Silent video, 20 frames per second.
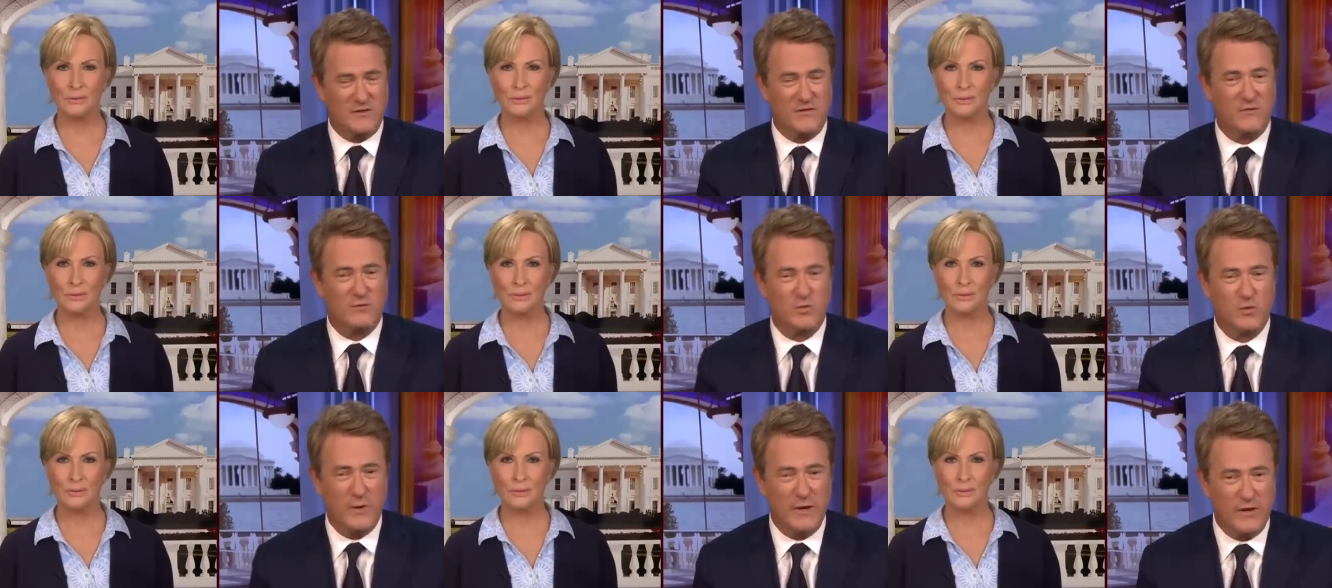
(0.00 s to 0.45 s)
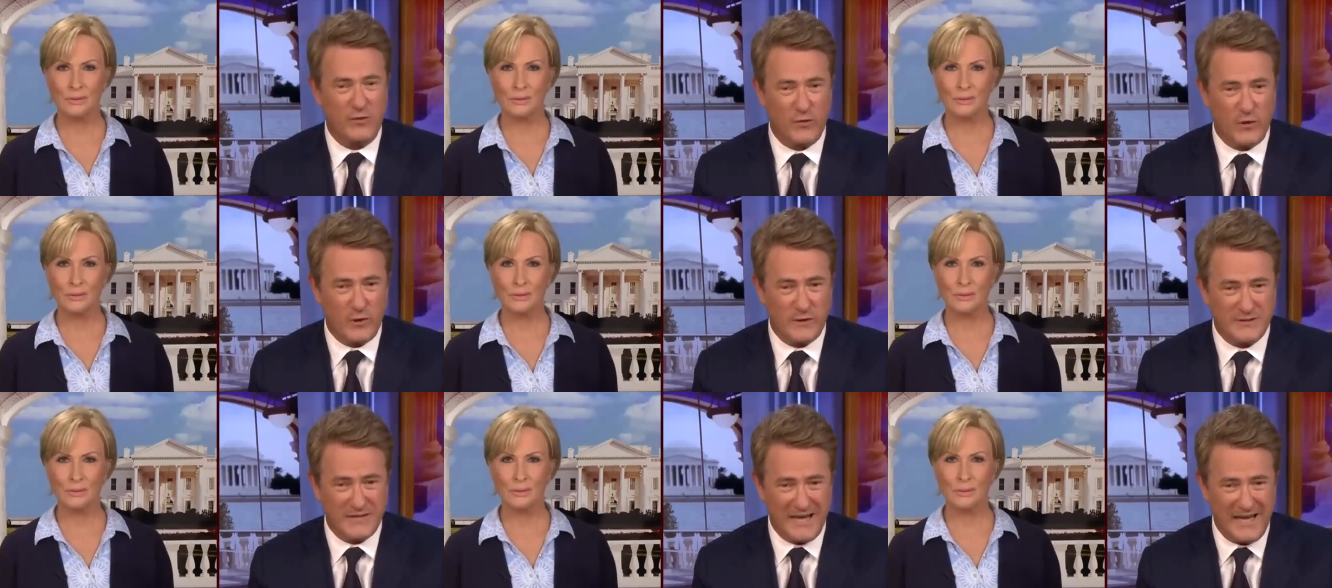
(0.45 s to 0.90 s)
Speaker 1: from
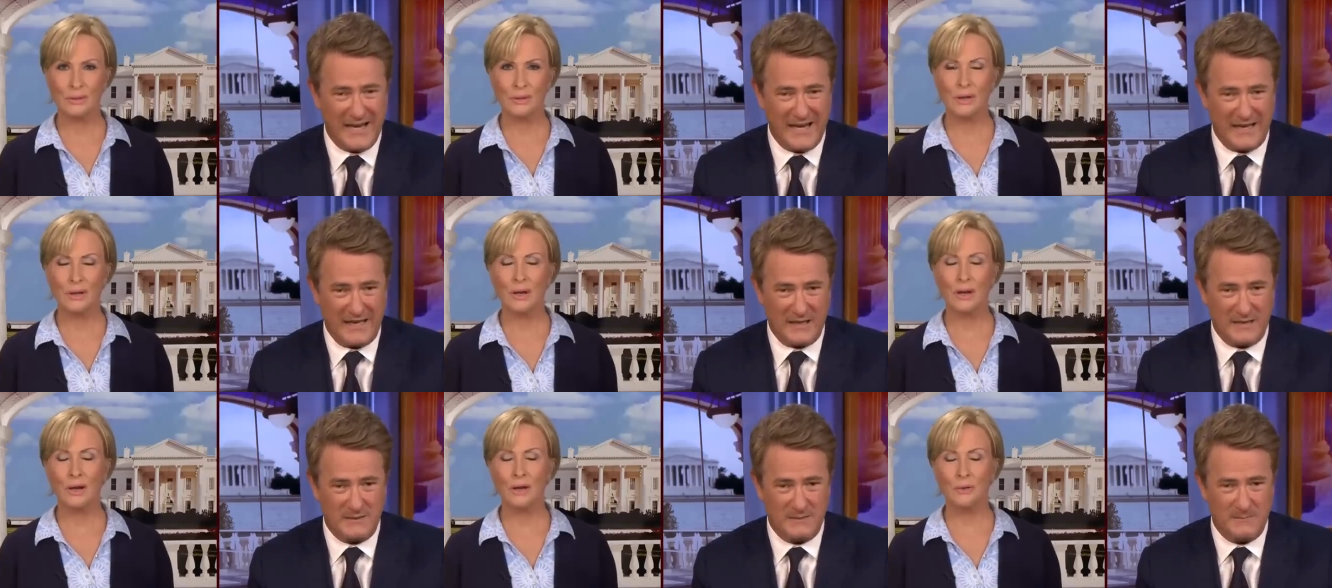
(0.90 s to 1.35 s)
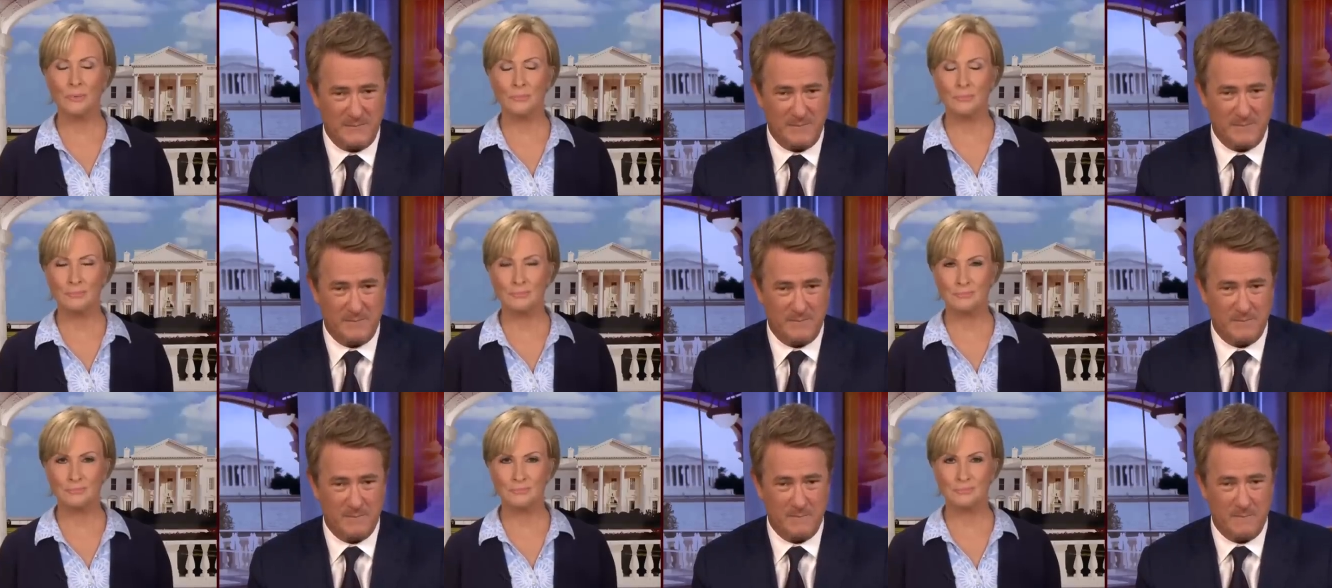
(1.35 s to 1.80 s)
2013. Oh.
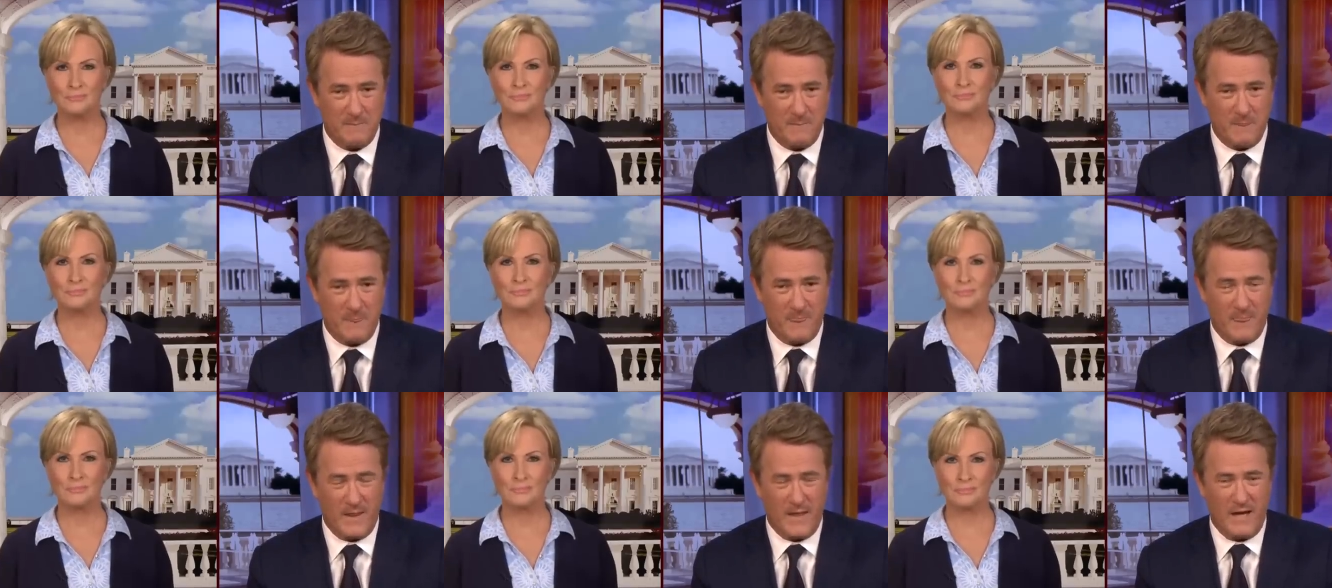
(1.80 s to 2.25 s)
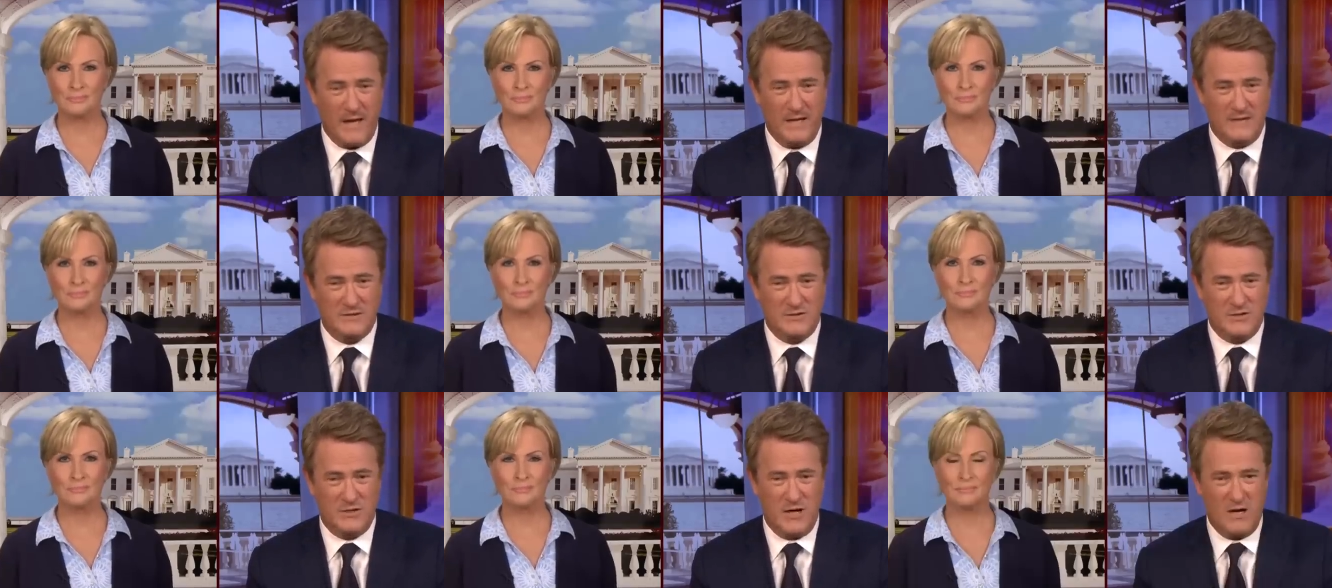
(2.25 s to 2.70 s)
And
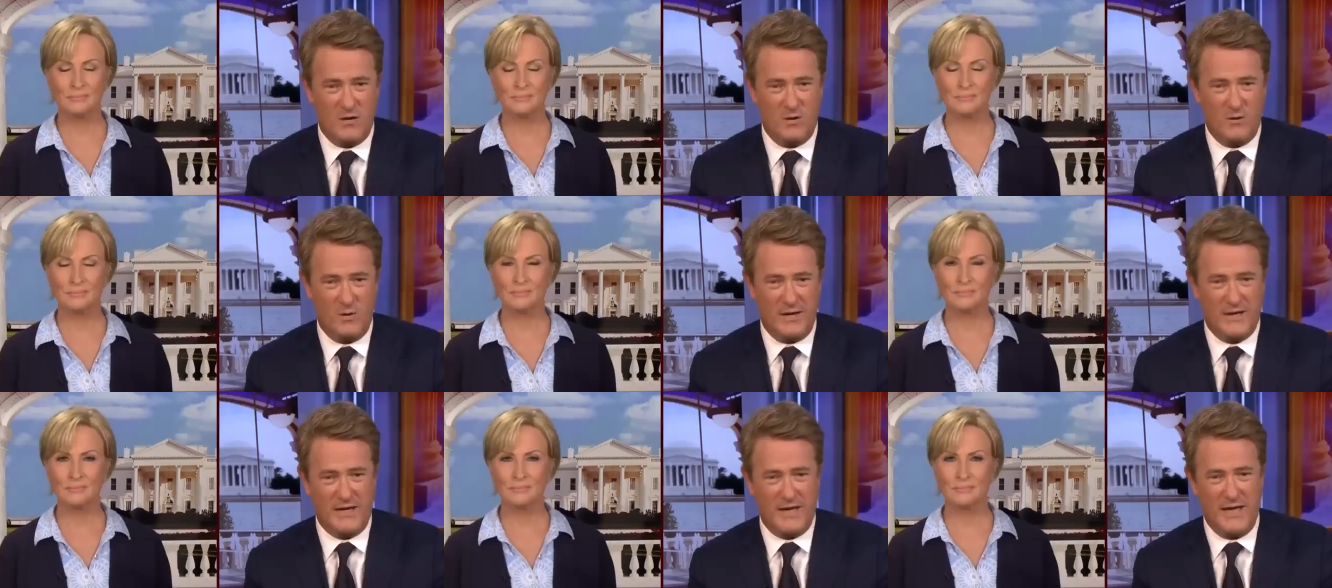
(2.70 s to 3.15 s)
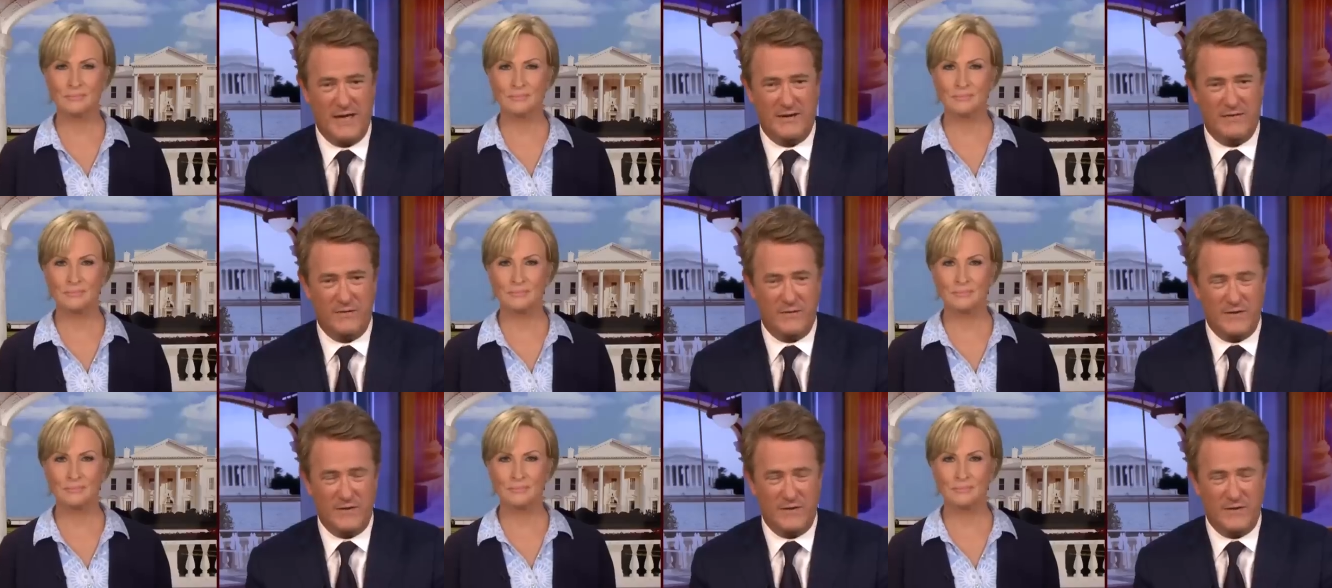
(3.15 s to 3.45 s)
so again,